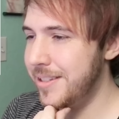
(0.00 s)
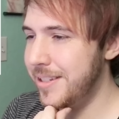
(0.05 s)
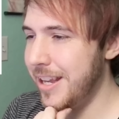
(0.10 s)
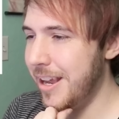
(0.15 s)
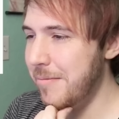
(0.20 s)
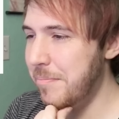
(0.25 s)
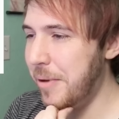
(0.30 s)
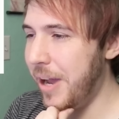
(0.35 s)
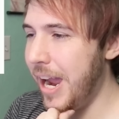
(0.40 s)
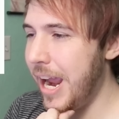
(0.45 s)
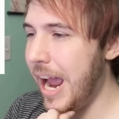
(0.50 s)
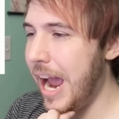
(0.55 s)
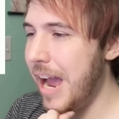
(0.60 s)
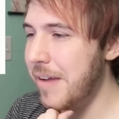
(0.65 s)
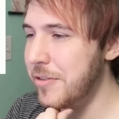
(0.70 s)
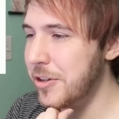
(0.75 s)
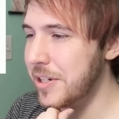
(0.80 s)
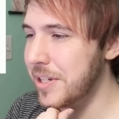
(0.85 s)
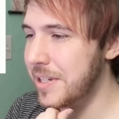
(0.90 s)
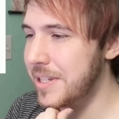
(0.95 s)
Senpai,
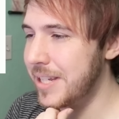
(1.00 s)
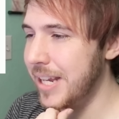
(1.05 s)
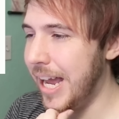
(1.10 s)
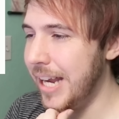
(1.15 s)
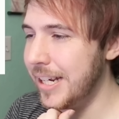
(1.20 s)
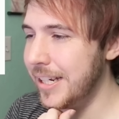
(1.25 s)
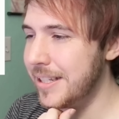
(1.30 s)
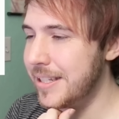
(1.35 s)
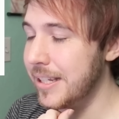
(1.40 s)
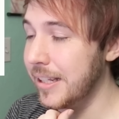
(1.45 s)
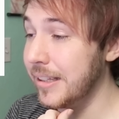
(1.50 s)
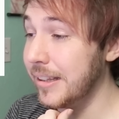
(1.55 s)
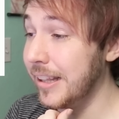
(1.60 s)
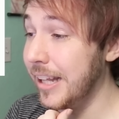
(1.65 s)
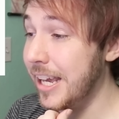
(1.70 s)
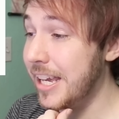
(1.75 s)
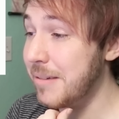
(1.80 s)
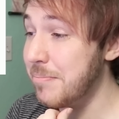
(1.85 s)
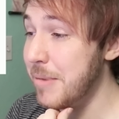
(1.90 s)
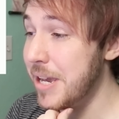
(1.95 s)
have you decided to
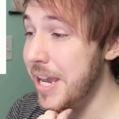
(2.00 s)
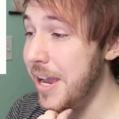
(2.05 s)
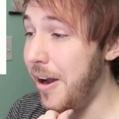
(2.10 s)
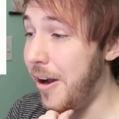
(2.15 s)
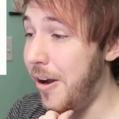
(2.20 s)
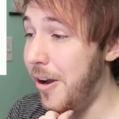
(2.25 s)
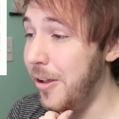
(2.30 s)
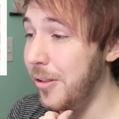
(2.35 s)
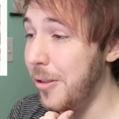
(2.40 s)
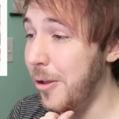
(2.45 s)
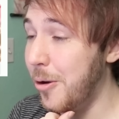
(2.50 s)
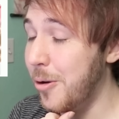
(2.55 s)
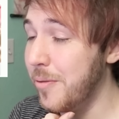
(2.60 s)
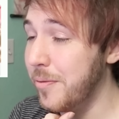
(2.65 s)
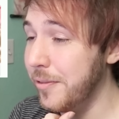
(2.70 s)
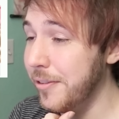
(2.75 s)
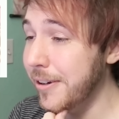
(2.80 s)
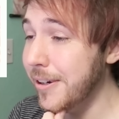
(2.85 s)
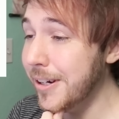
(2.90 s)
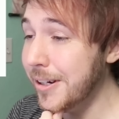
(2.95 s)
lick me all
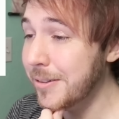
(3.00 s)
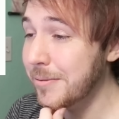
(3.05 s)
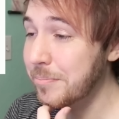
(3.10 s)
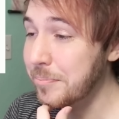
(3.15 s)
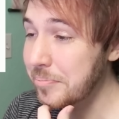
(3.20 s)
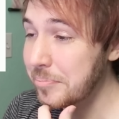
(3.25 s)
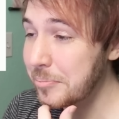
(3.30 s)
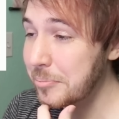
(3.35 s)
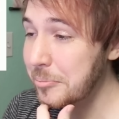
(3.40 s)
over?